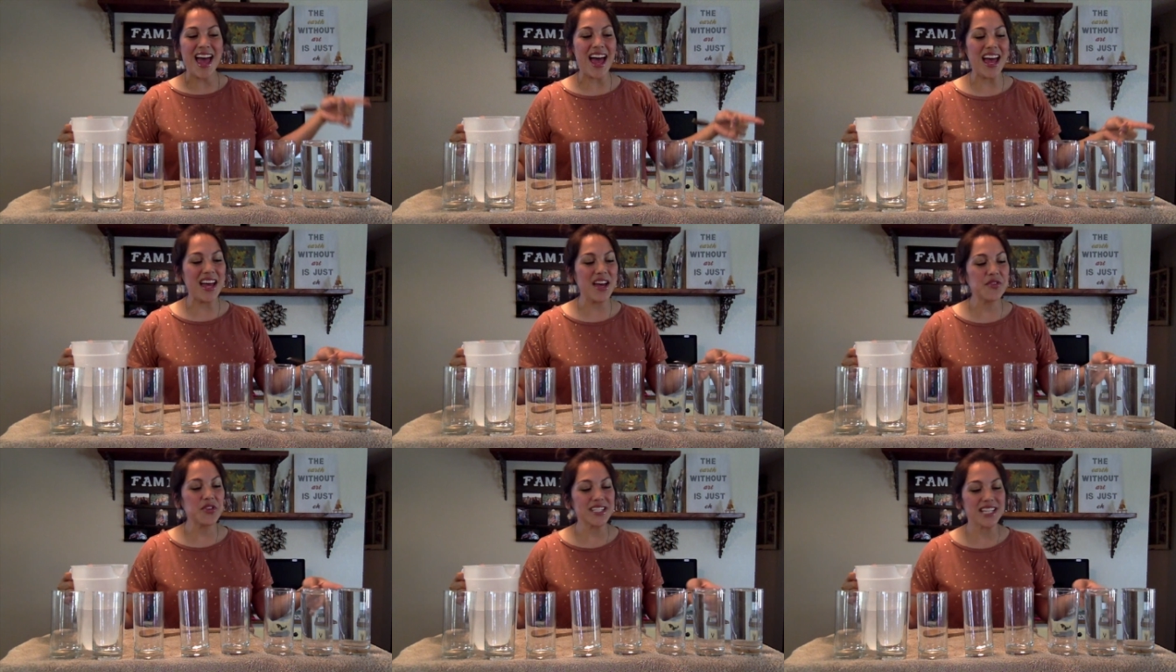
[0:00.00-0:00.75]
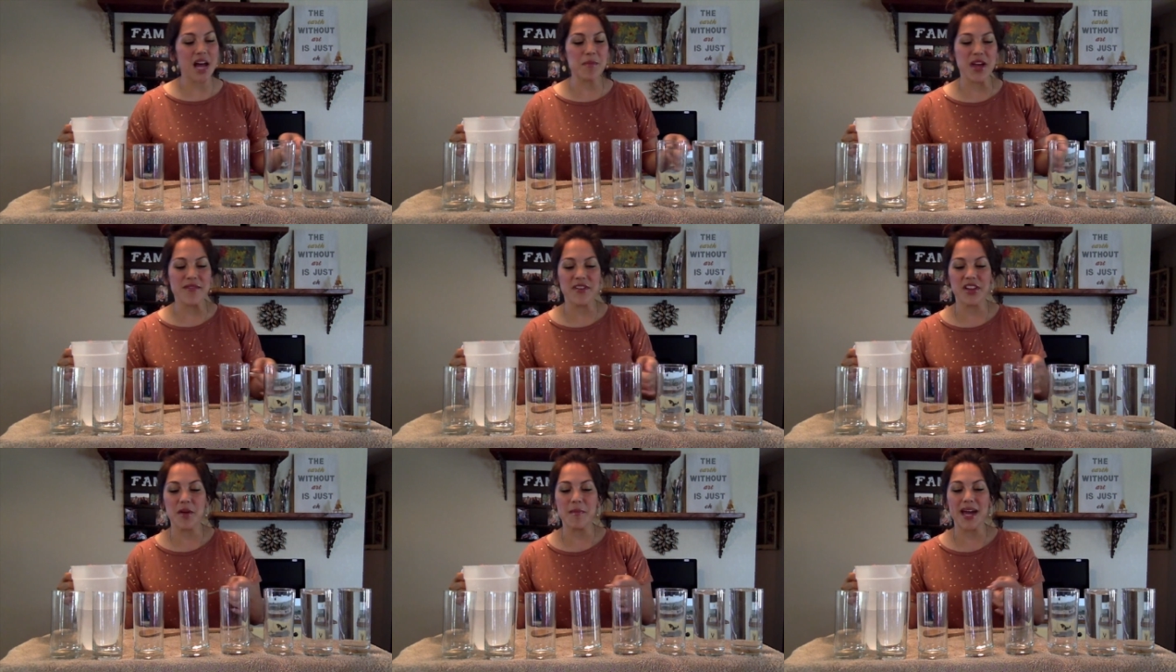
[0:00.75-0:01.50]
Every time I
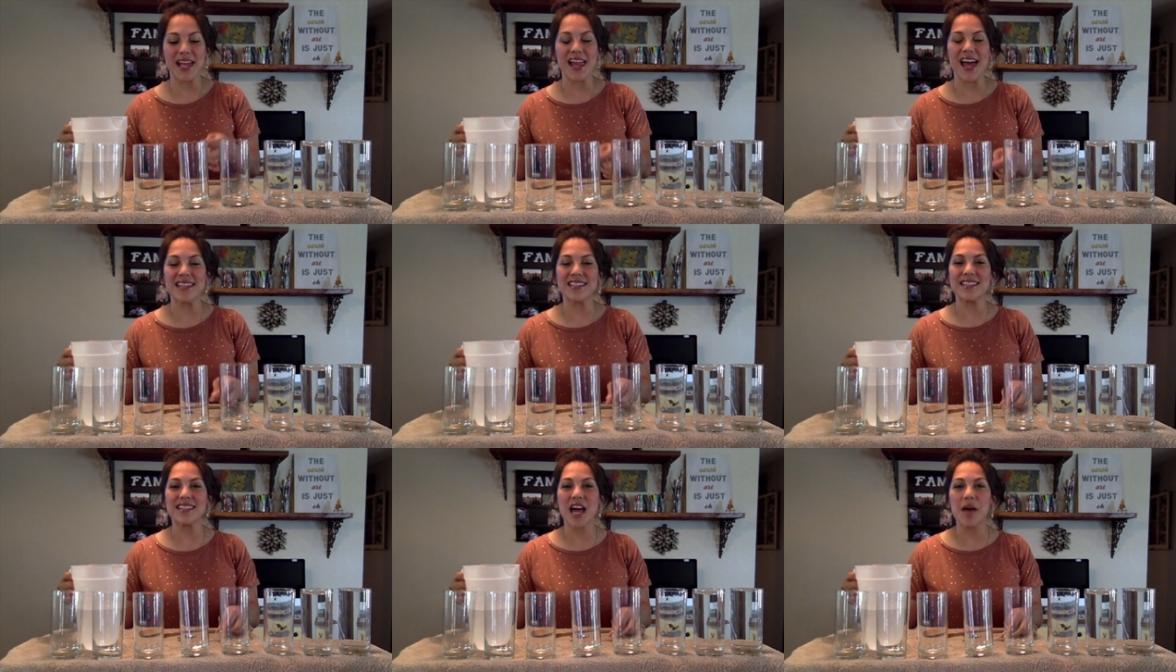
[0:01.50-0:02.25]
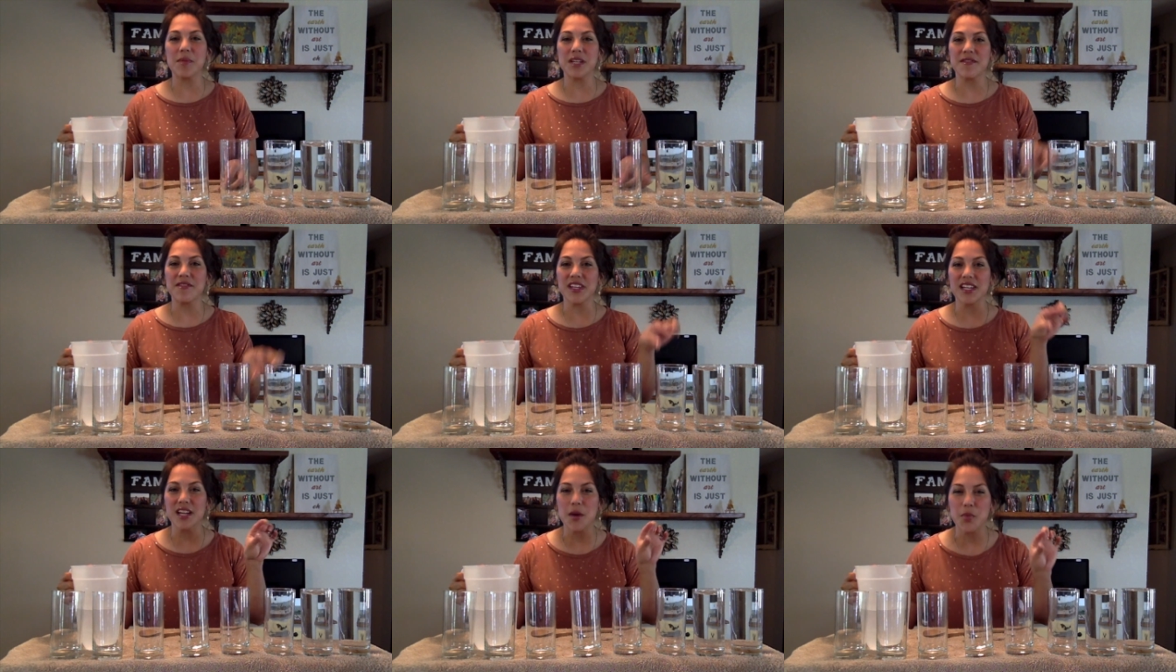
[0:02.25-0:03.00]
fill up my glasses, I'm going to
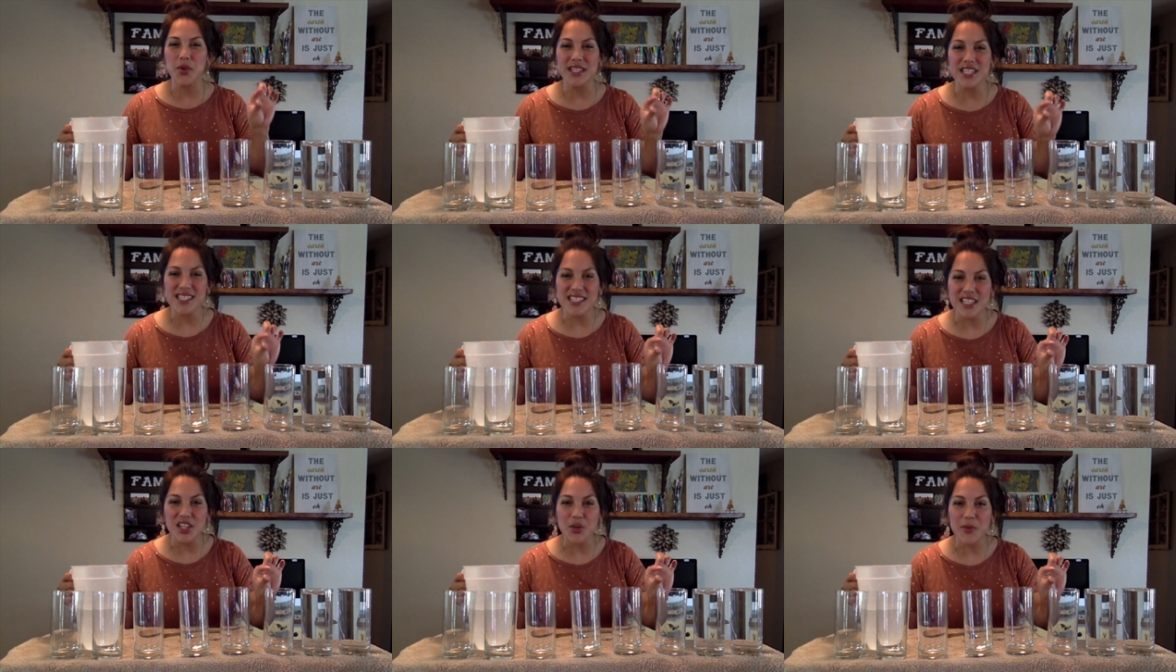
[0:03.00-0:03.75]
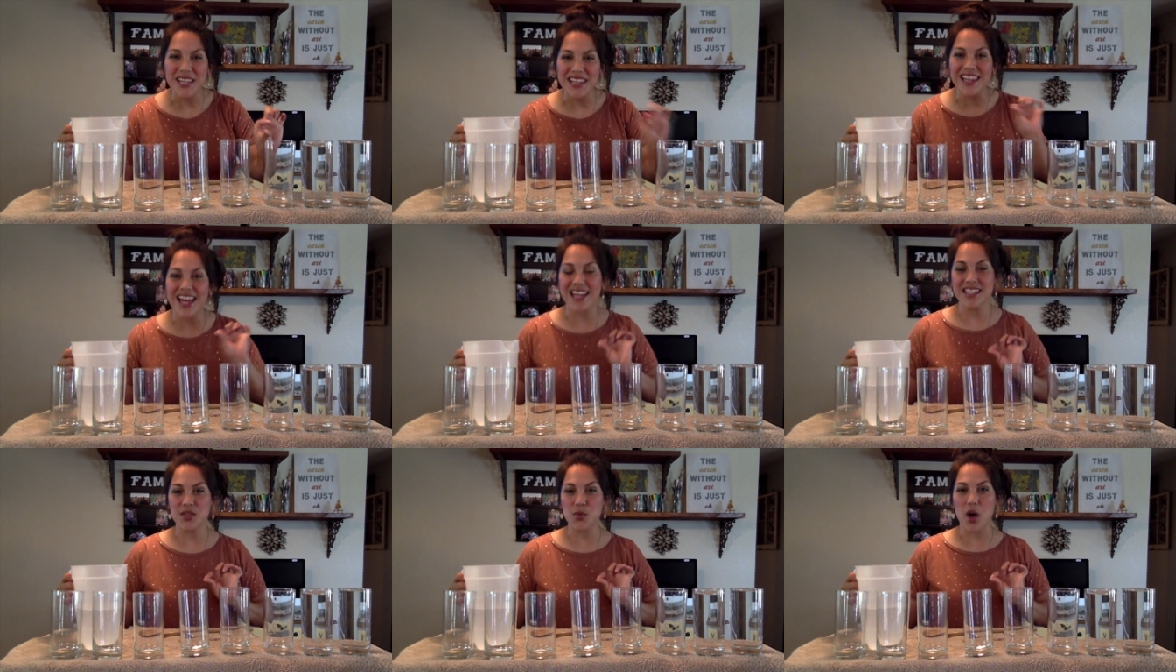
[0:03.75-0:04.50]
fill it up with just a little bit
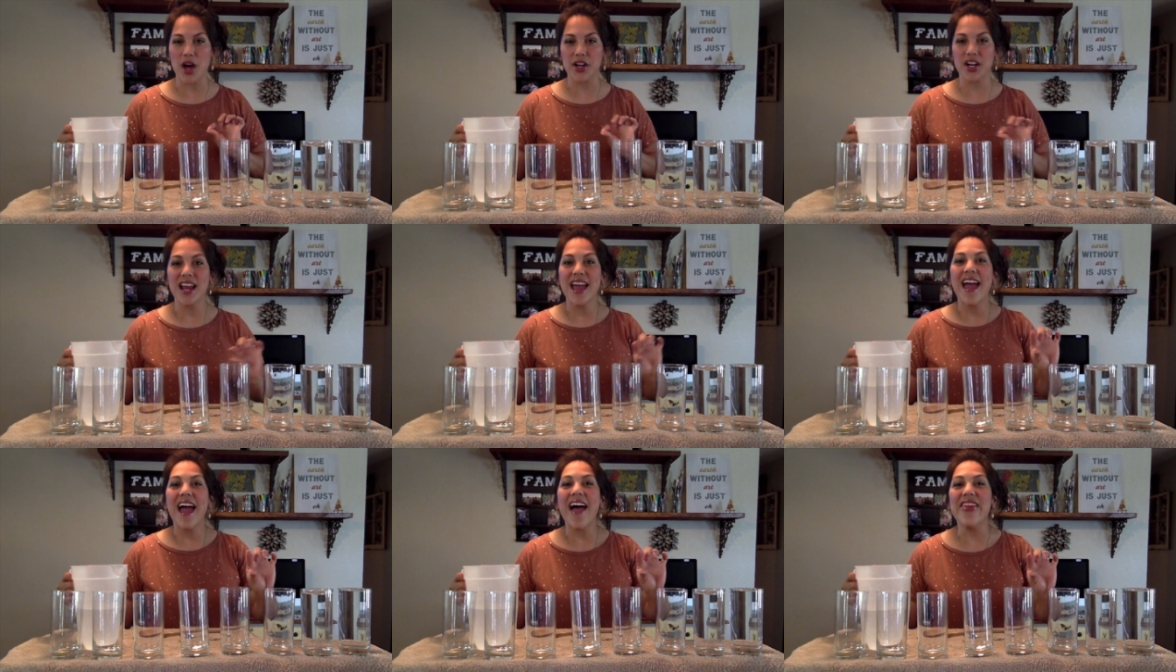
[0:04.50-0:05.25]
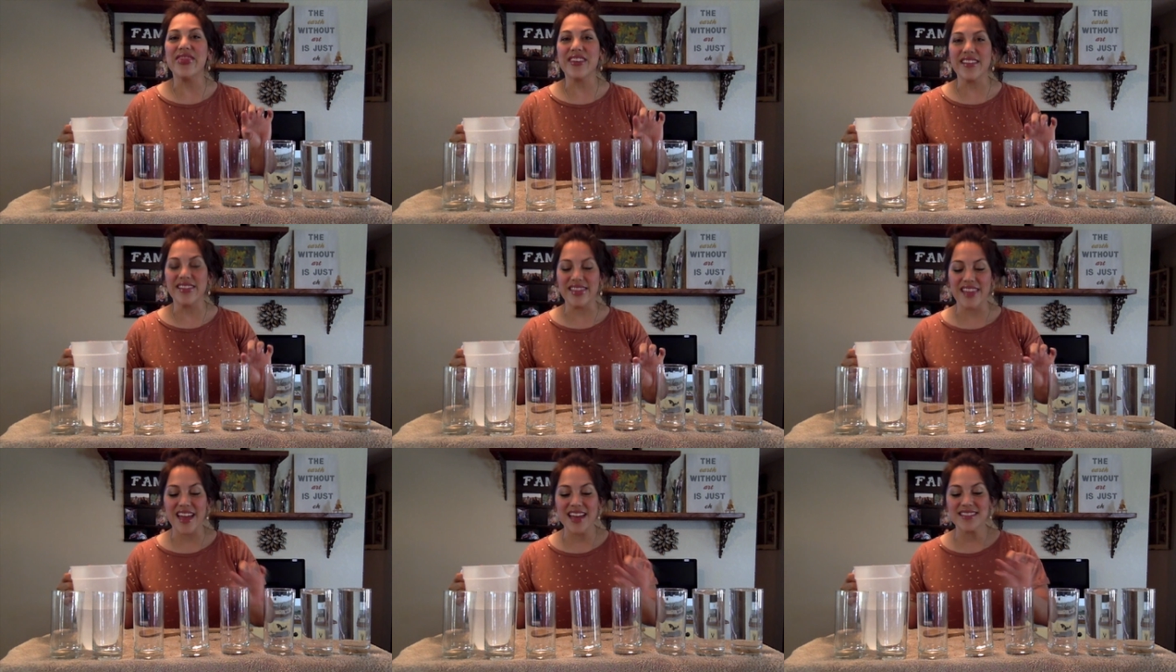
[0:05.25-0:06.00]
less water, and the
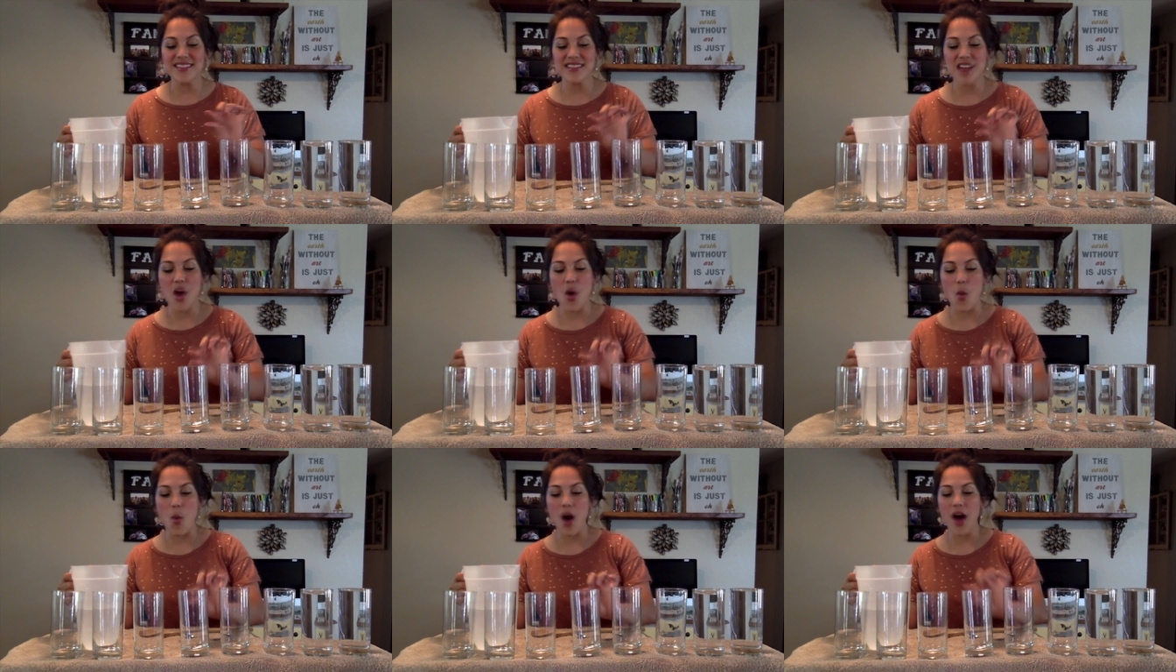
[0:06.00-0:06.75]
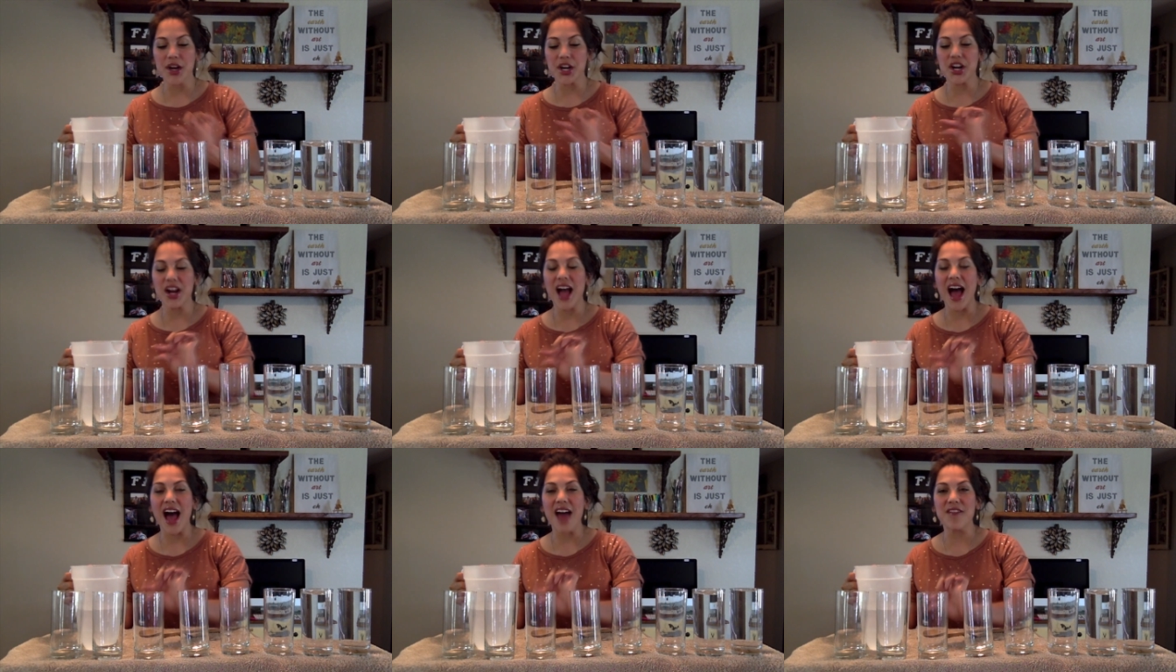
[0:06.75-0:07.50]
less water
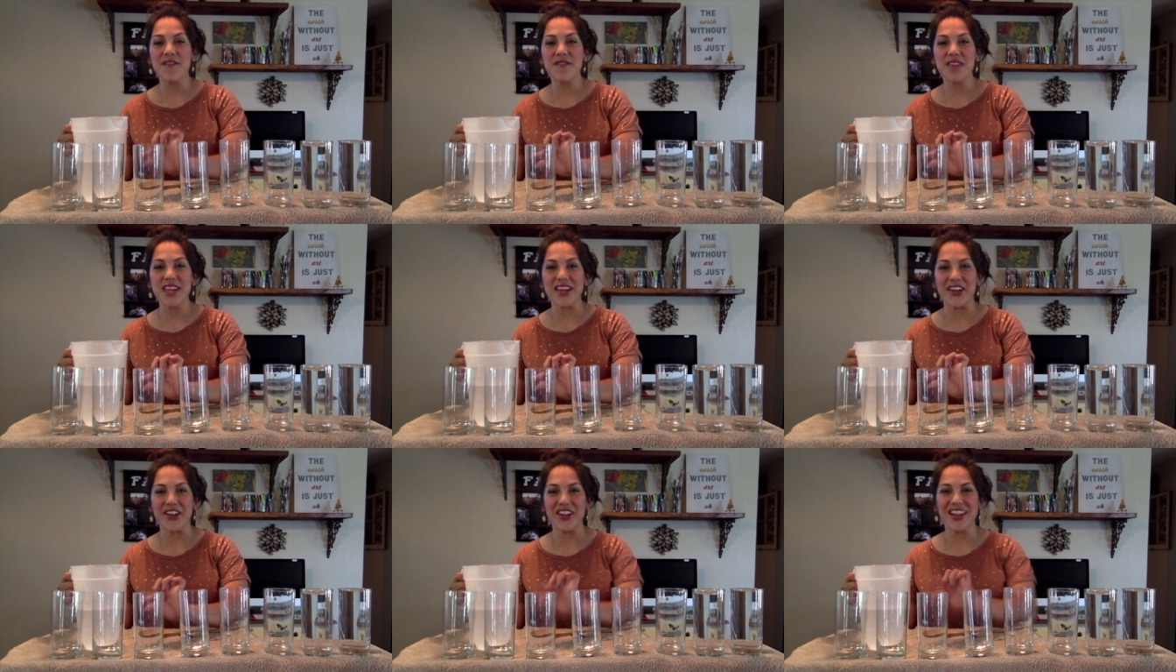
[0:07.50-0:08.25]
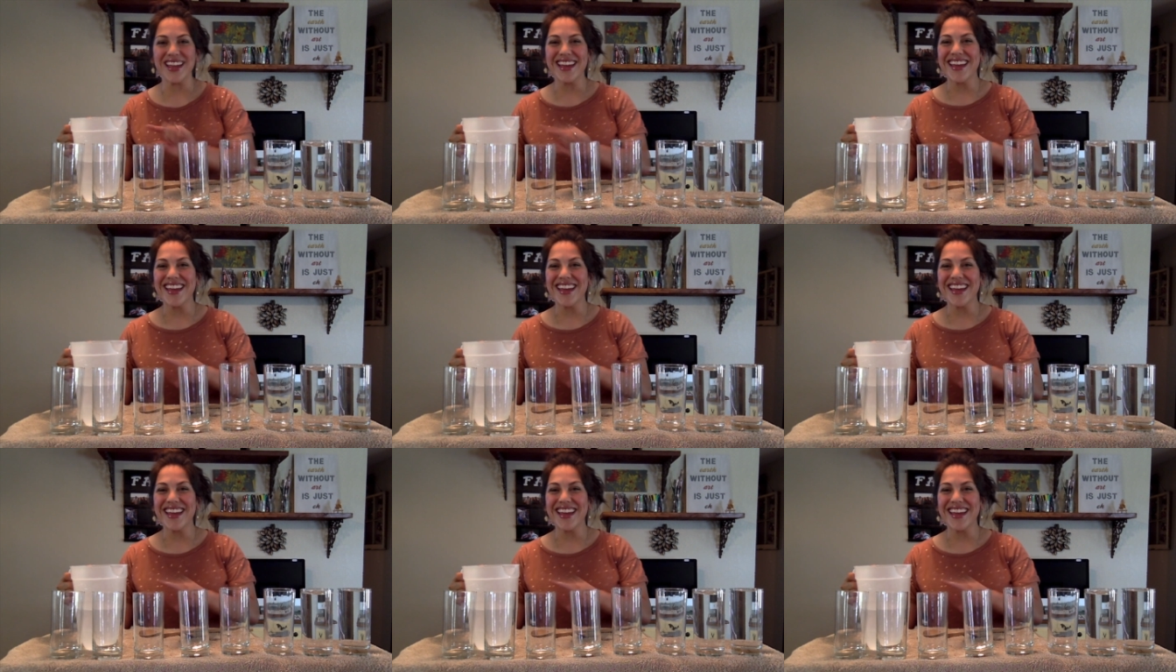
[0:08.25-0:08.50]
I fill,